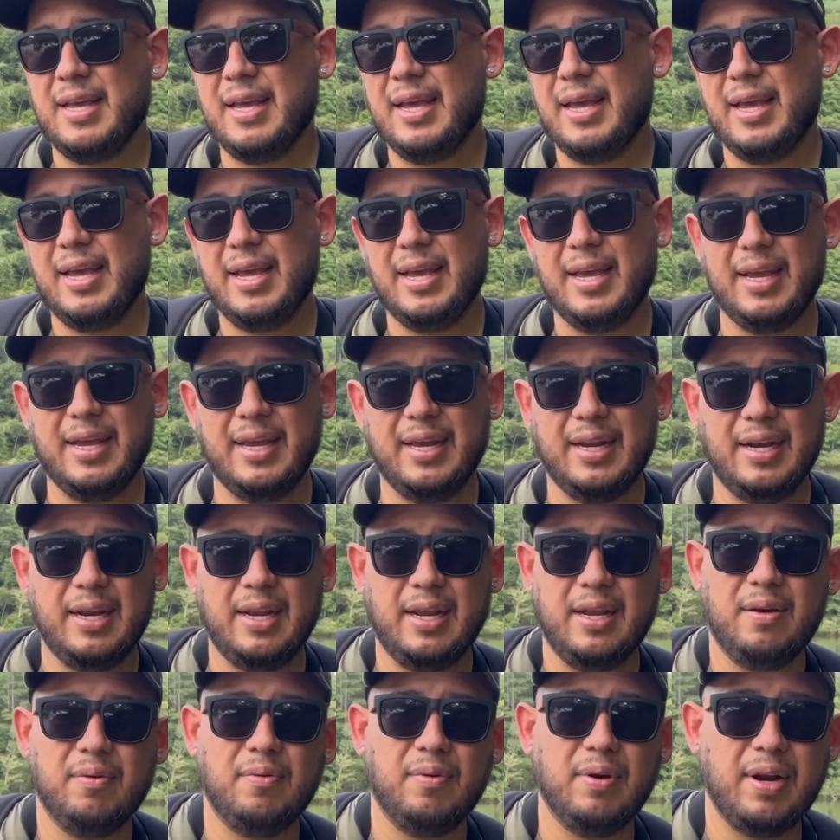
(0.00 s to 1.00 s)
and
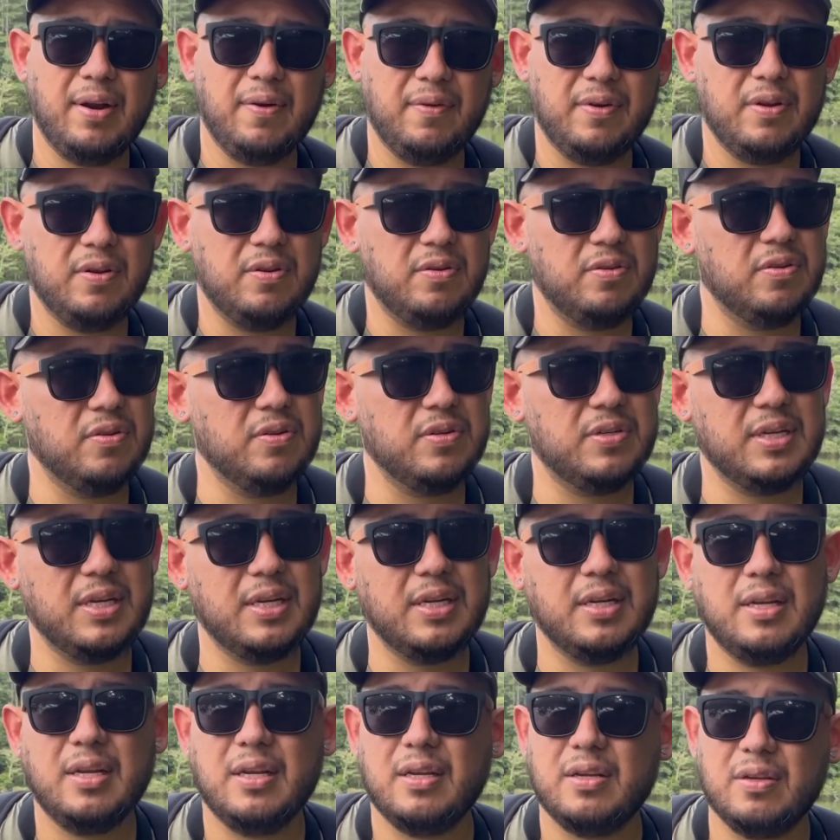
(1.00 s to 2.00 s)
whatever you're
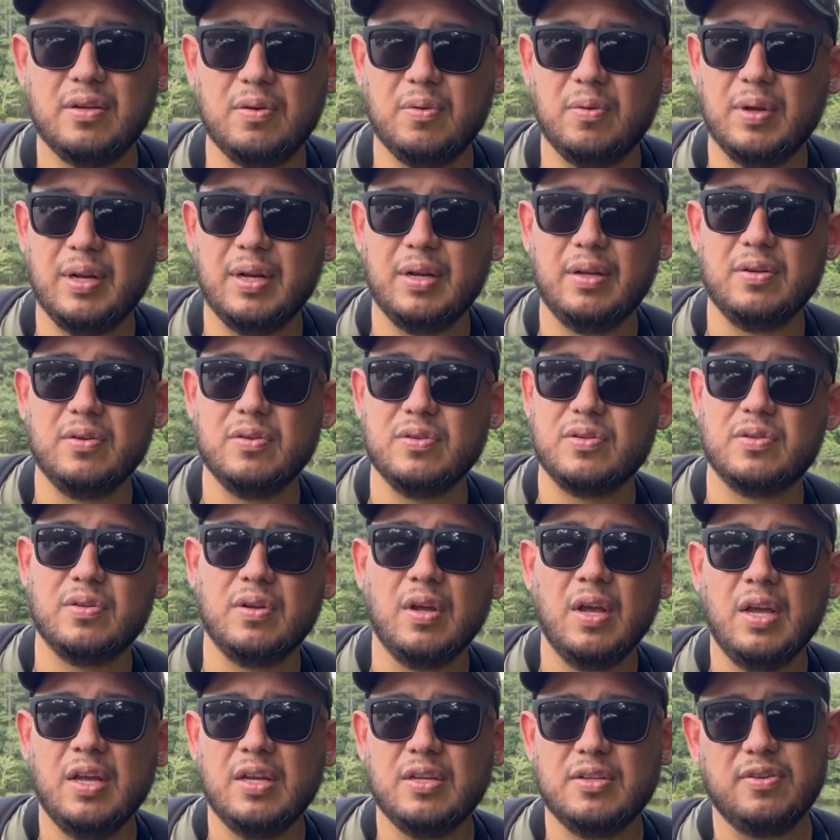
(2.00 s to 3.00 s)
using, you want to use
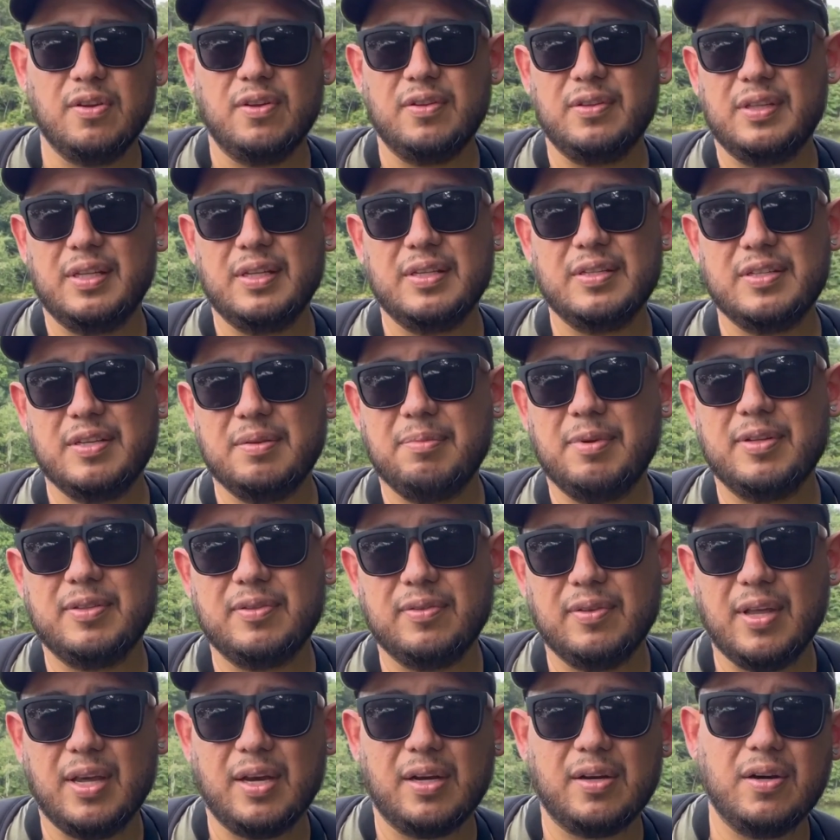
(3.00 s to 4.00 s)
something similar
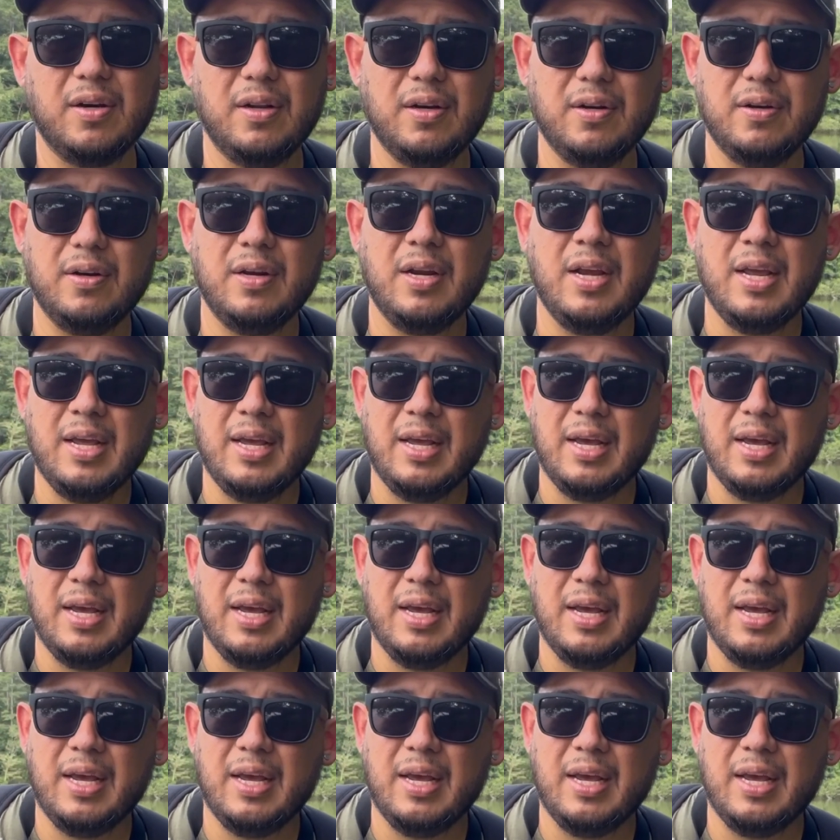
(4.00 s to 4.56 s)
to that color.